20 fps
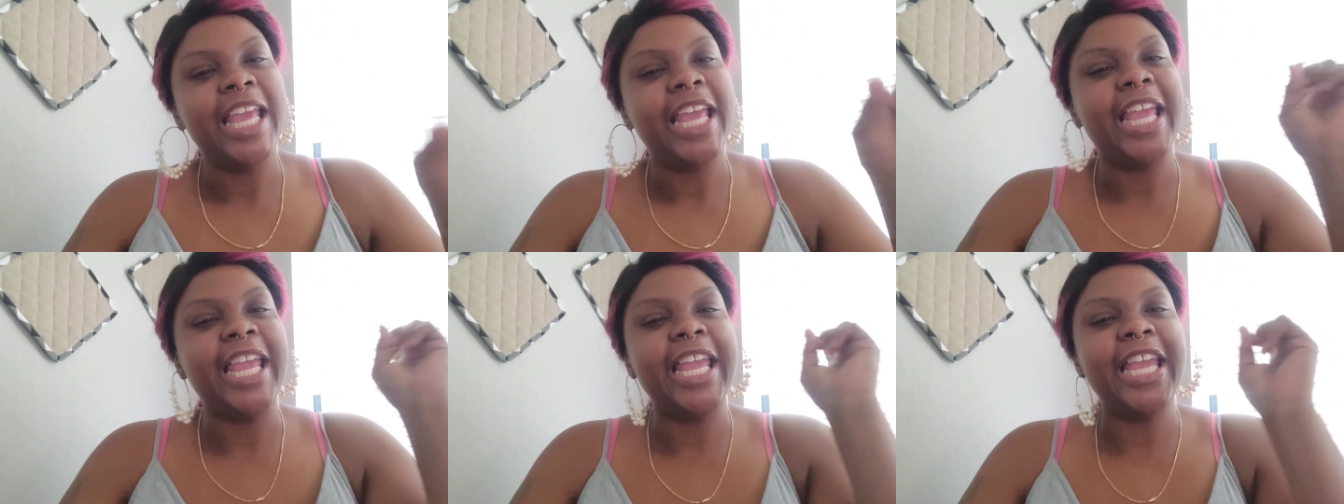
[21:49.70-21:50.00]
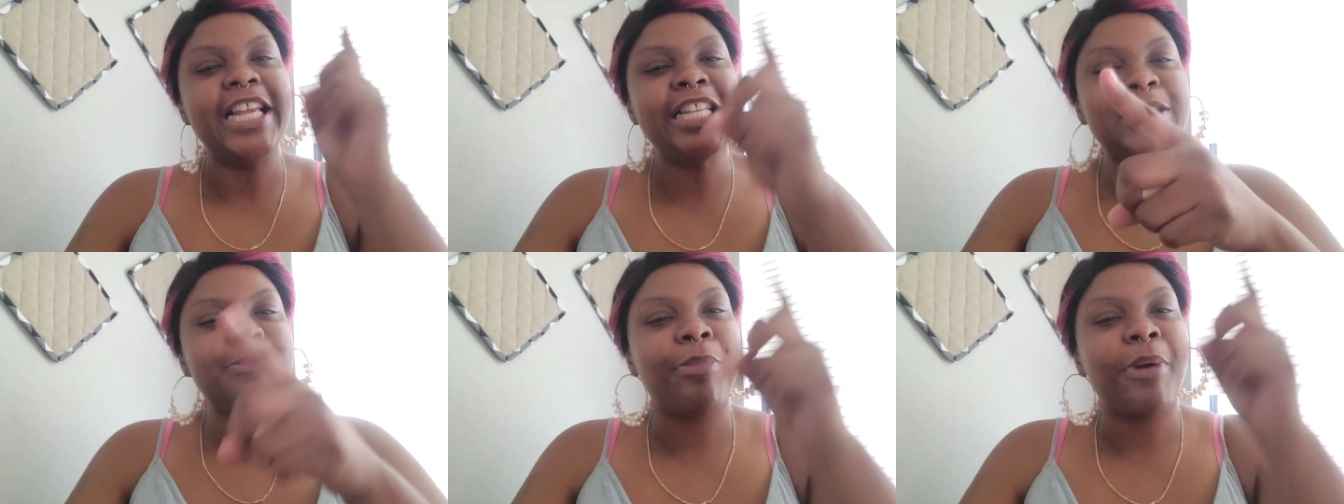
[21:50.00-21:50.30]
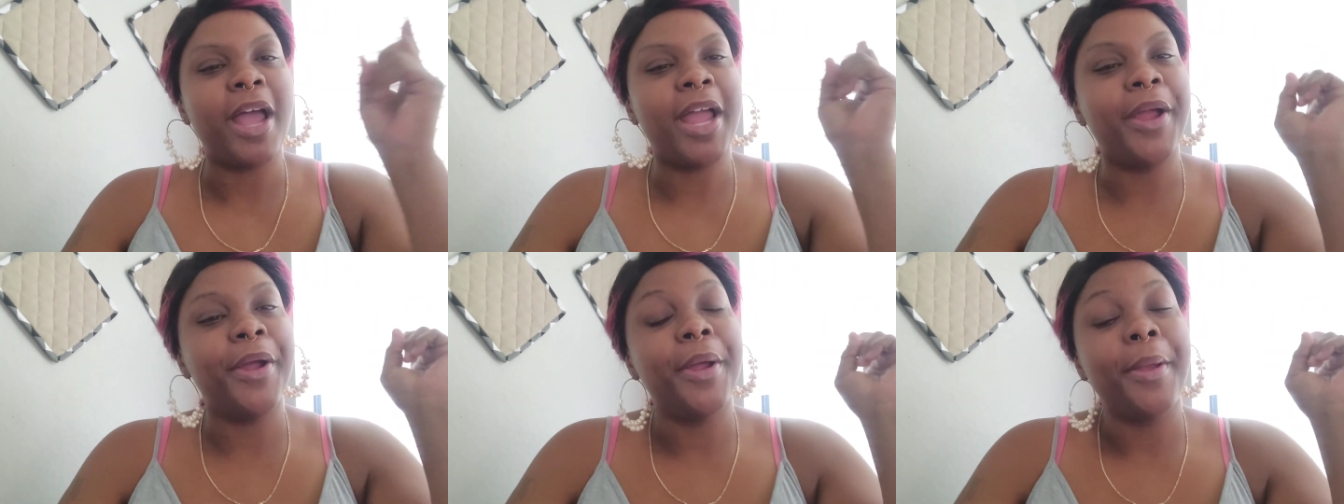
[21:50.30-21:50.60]

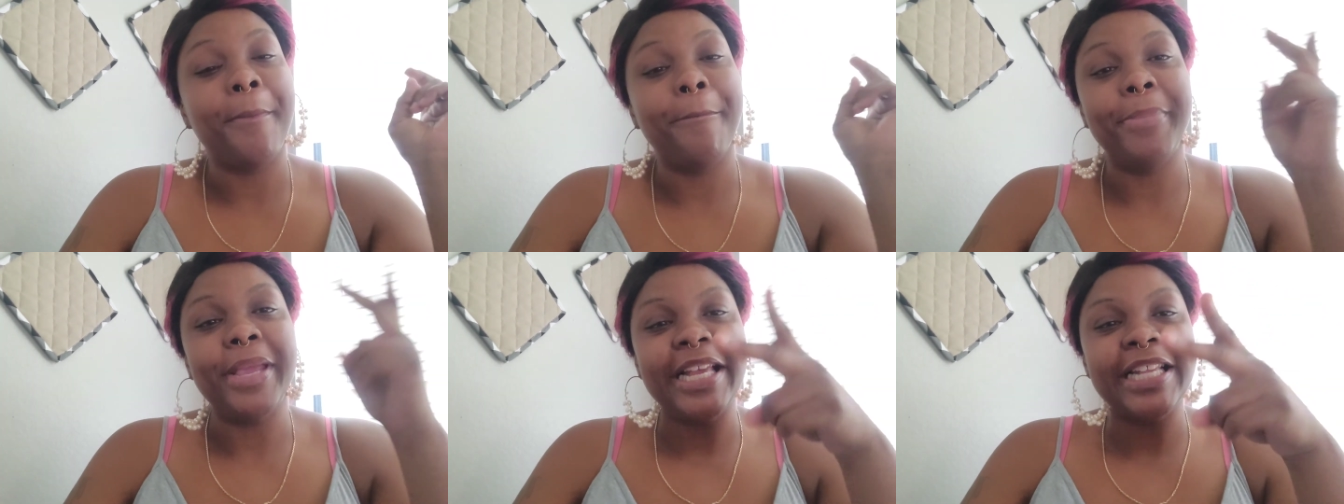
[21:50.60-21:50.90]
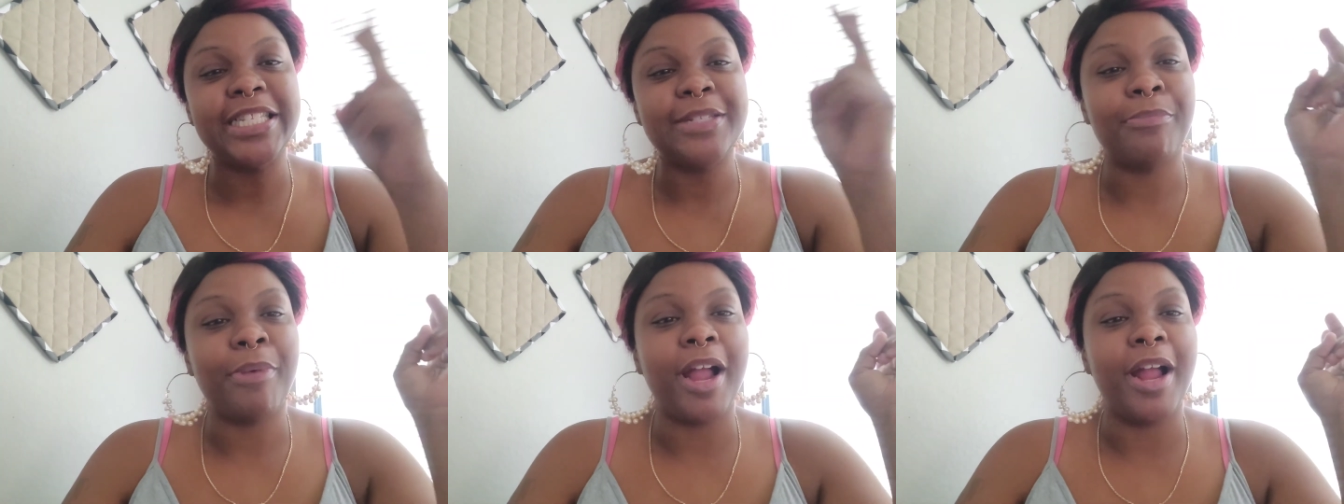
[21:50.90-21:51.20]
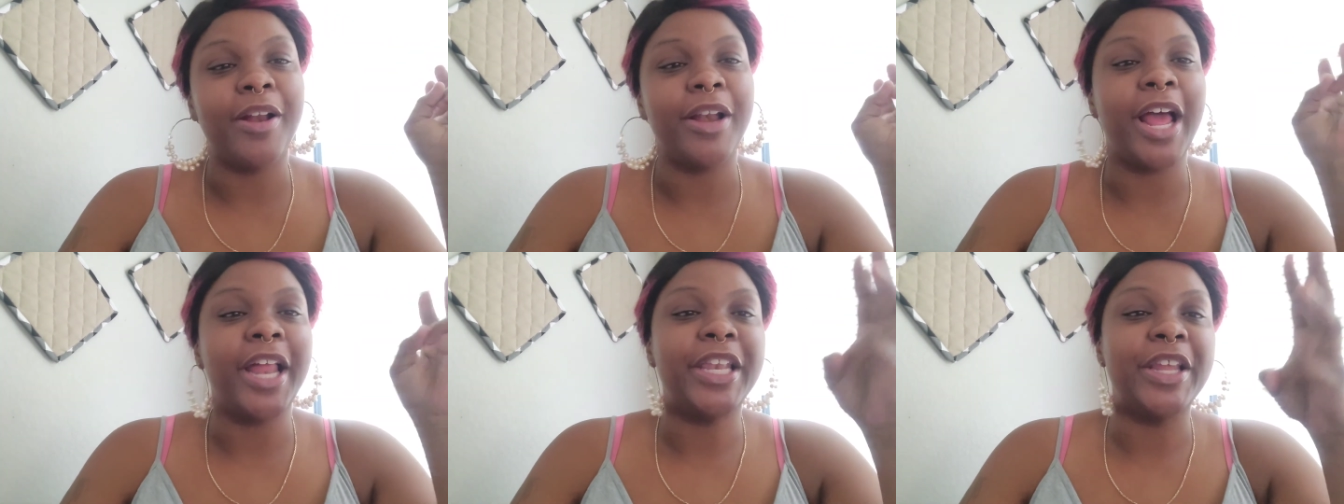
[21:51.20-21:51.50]
inspire. Be
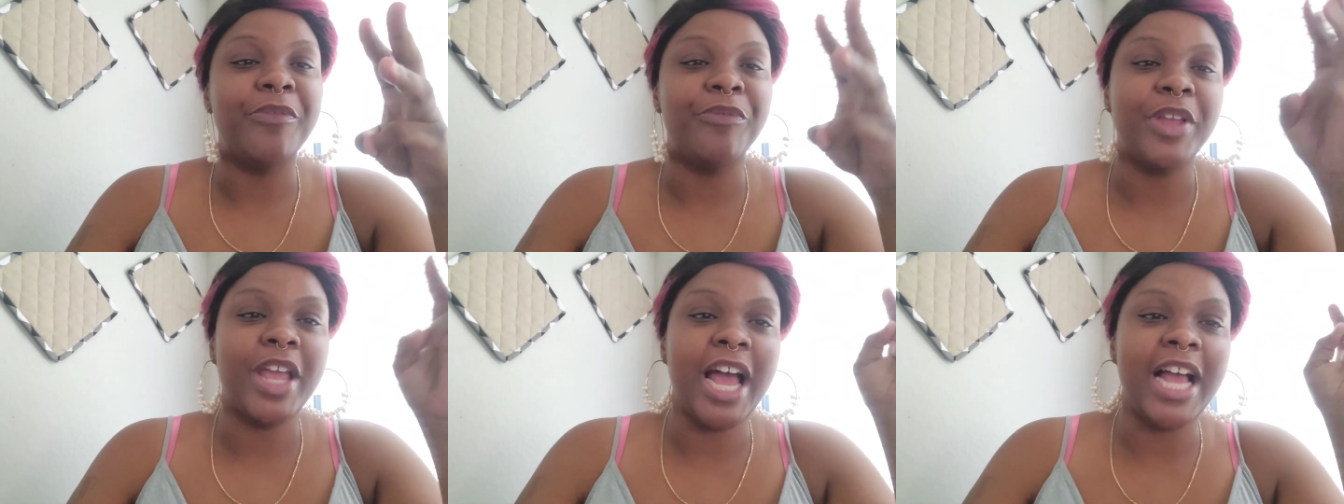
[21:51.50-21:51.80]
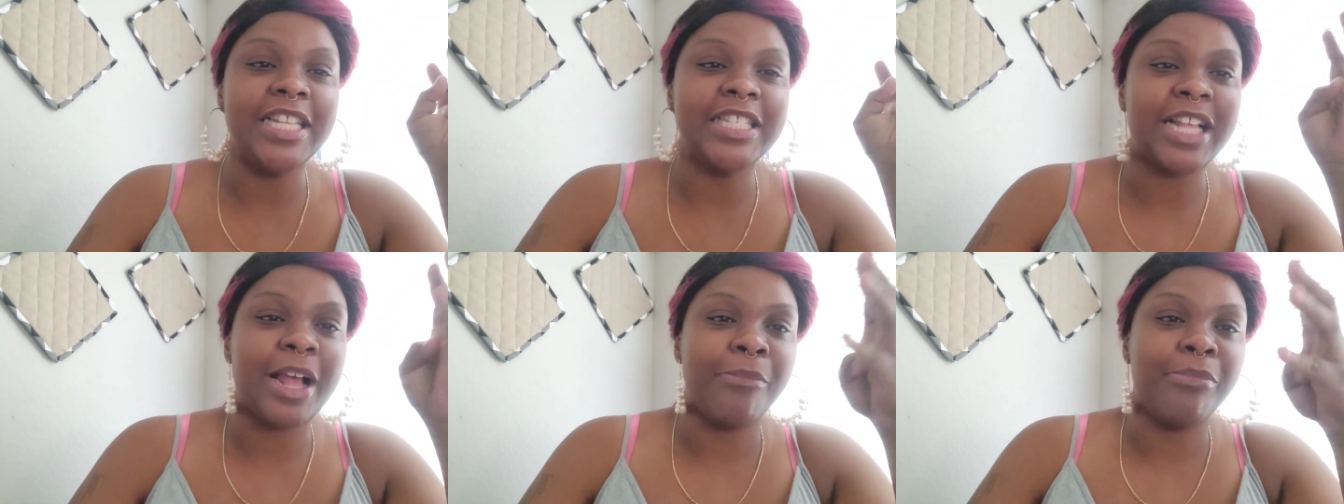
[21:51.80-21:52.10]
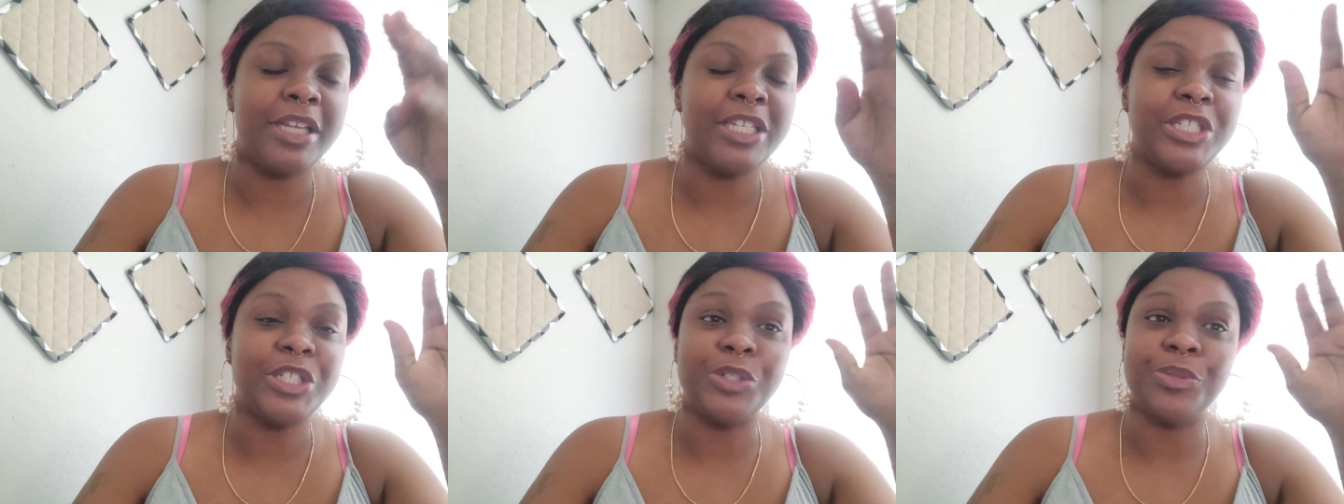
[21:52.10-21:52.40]
inspired. I love you guys. God
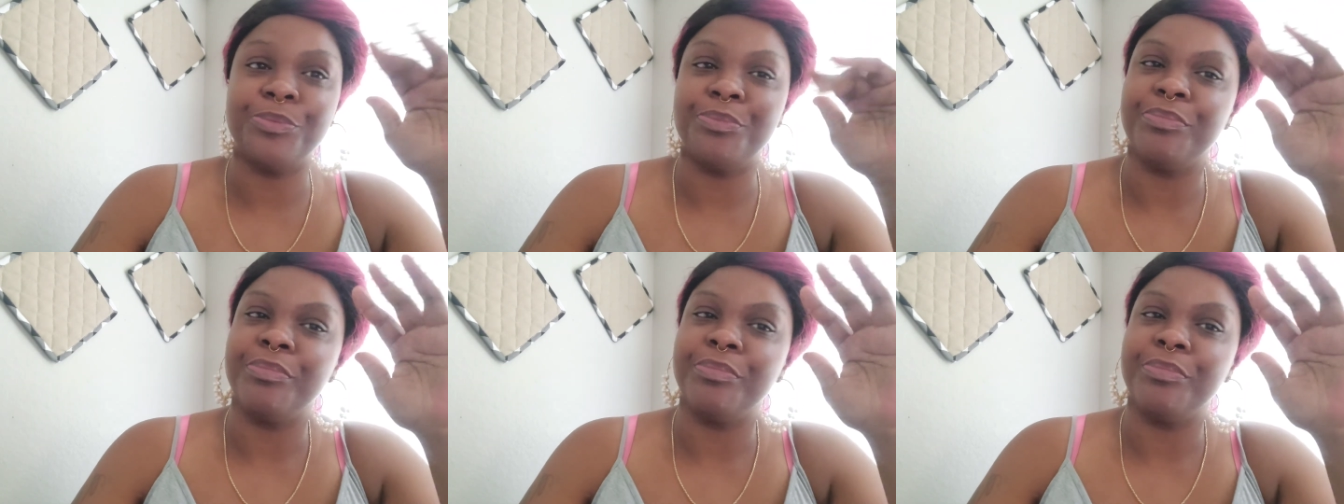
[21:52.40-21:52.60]
bless you.